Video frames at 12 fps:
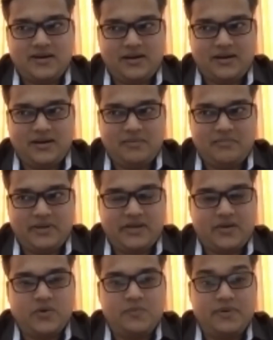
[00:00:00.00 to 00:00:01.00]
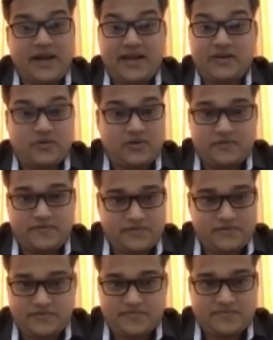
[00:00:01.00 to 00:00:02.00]
make a good brand out of you,
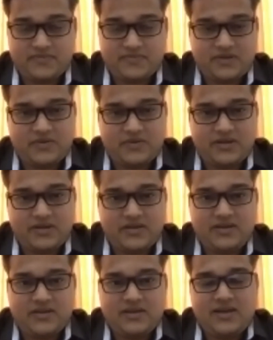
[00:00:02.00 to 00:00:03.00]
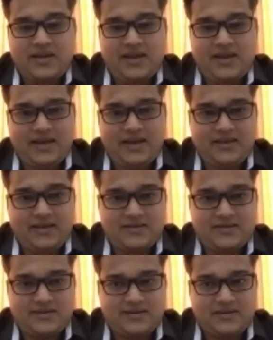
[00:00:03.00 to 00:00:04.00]
okay. And
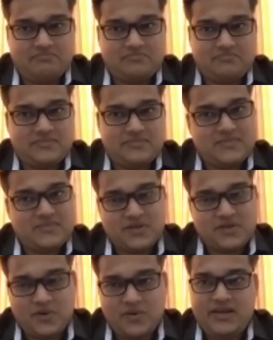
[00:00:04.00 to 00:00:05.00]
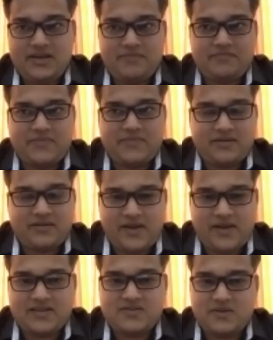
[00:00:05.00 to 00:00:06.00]
slowly and
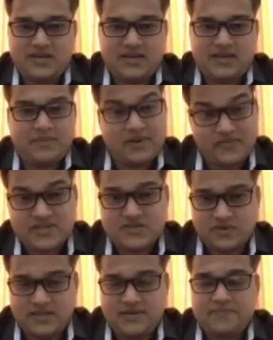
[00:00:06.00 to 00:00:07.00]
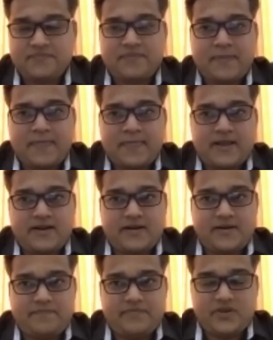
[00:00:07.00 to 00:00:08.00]
gradually and eventually,
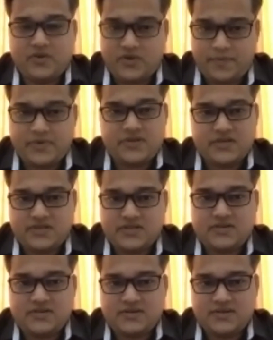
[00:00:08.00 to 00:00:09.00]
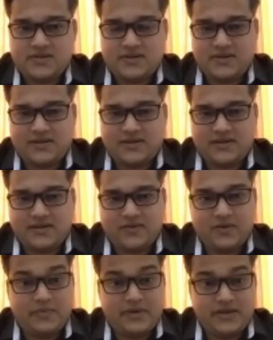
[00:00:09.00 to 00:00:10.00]
your reputation will
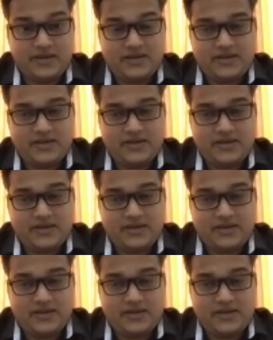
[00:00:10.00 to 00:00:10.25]
be